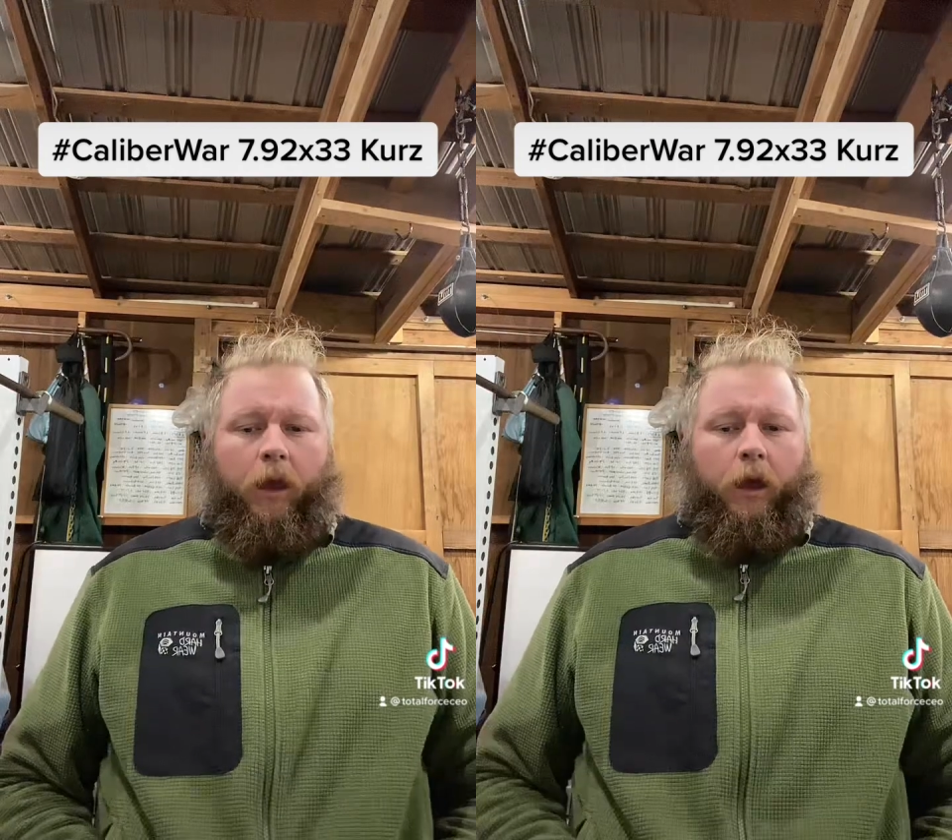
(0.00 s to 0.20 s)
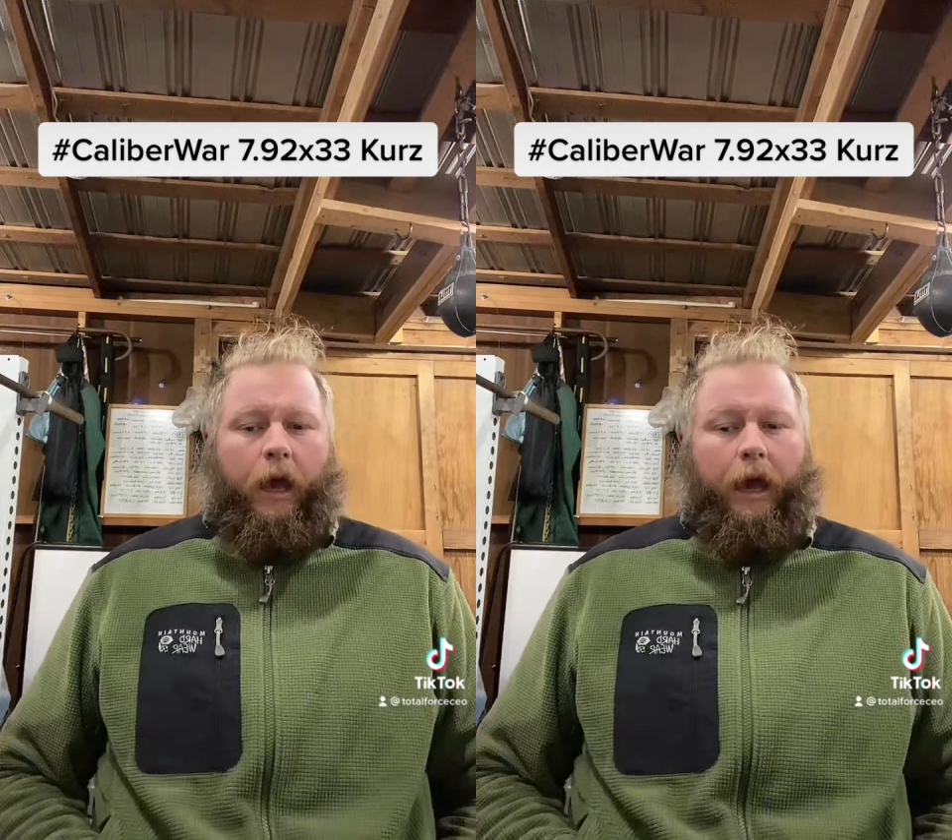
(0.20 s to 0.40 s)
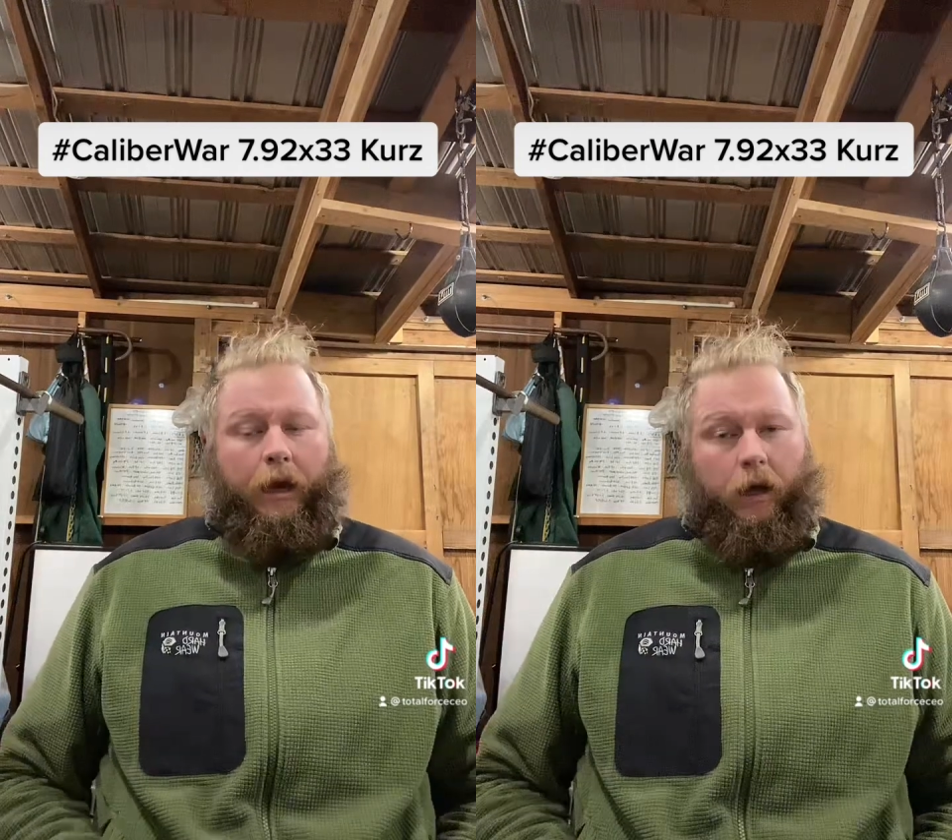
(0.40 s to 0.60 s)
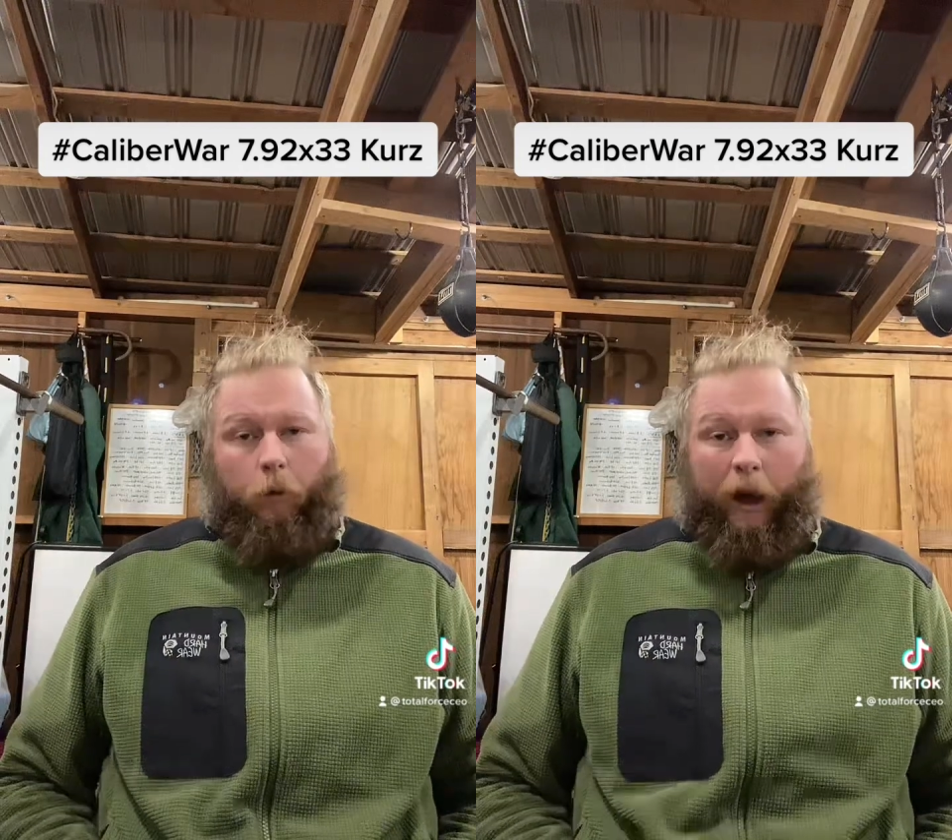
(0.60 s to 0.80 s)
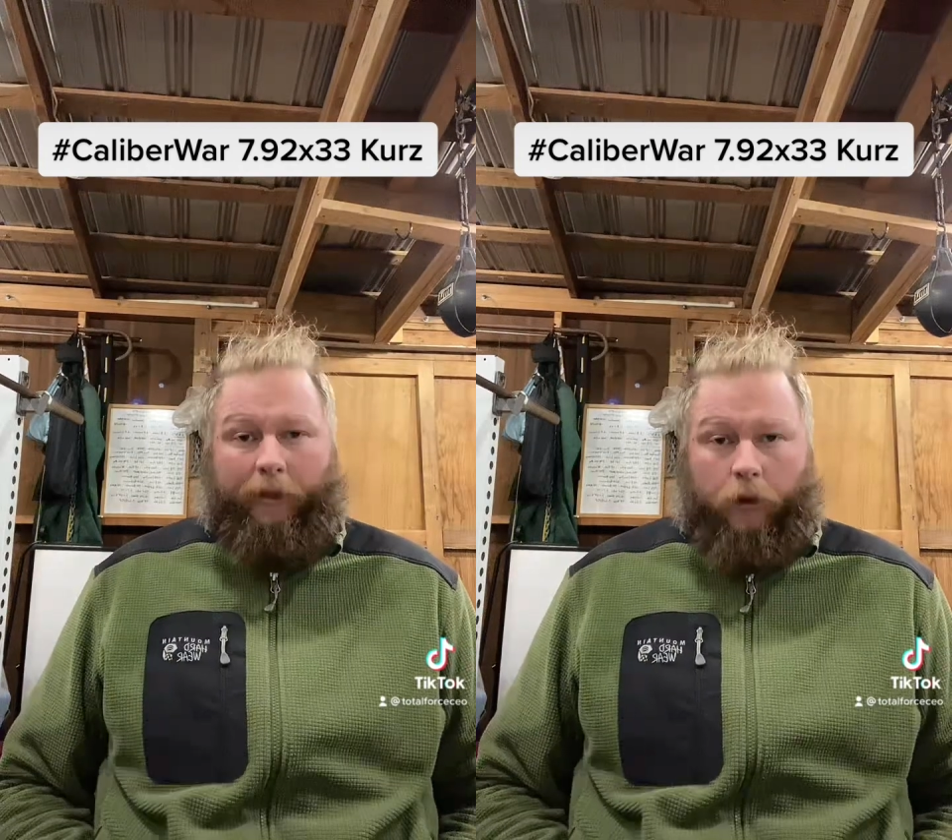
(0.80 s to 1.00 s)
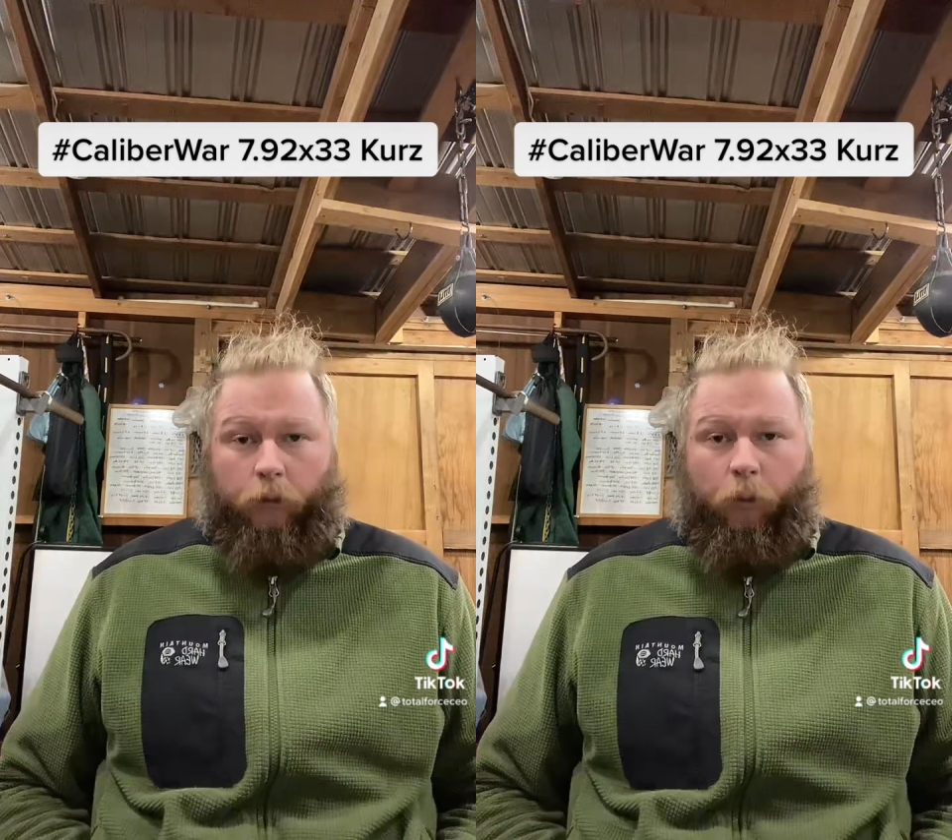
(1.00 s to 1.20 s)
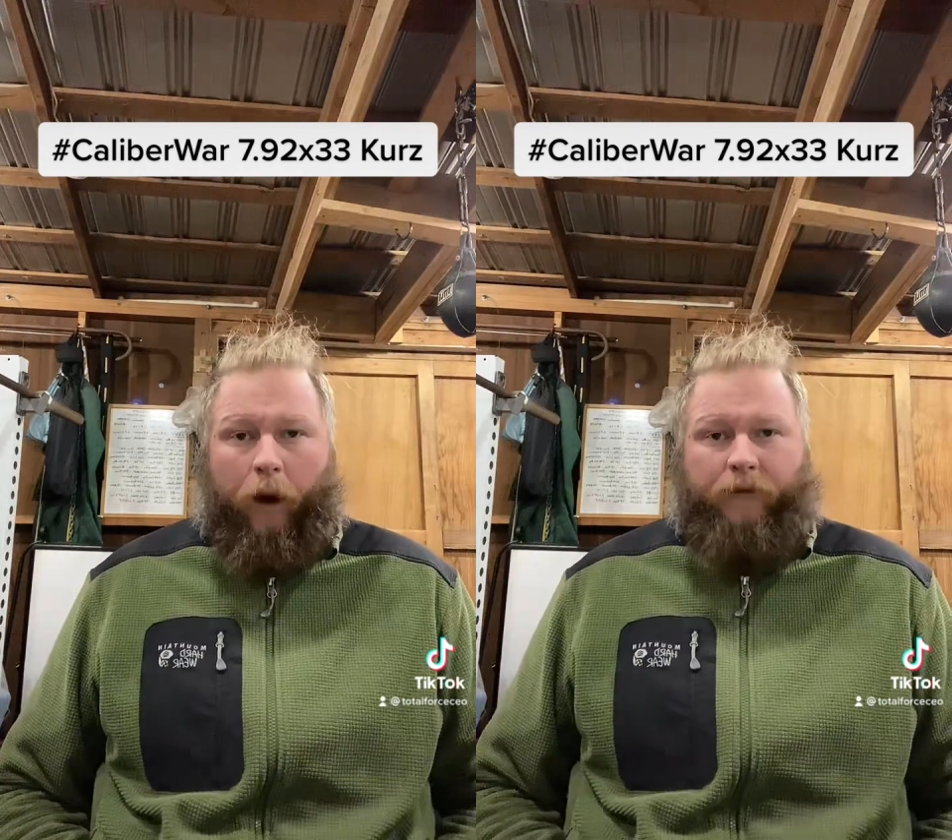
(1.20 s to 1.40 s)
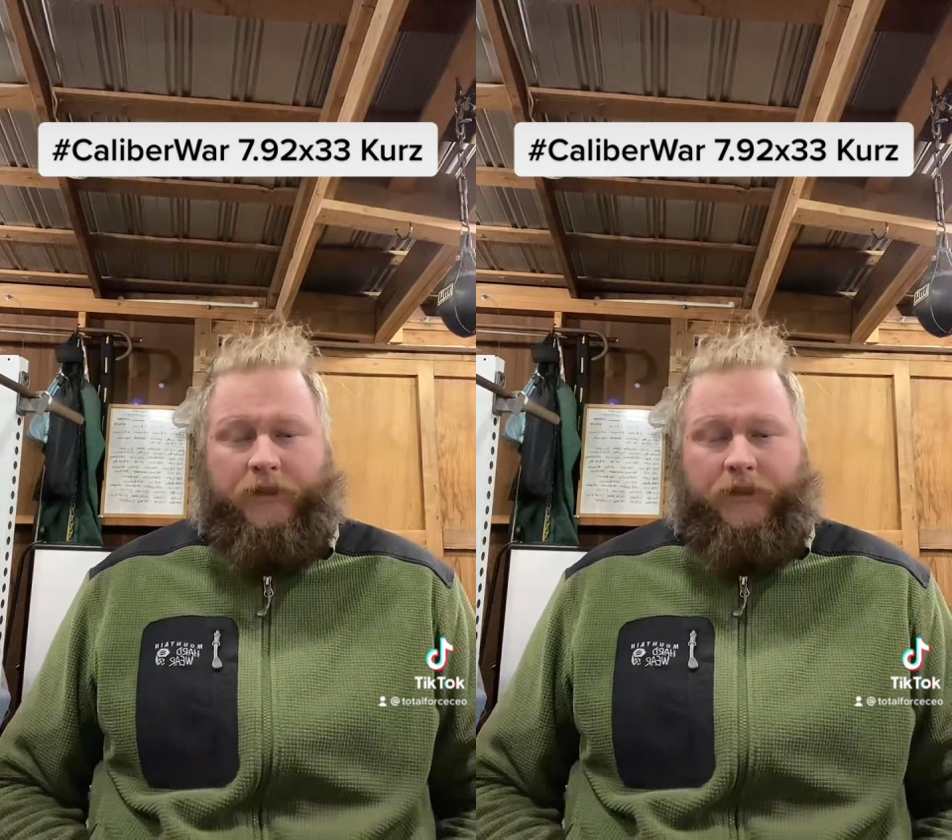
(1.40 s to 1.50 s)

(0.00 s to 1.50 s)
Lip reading: And while the Luftwaffe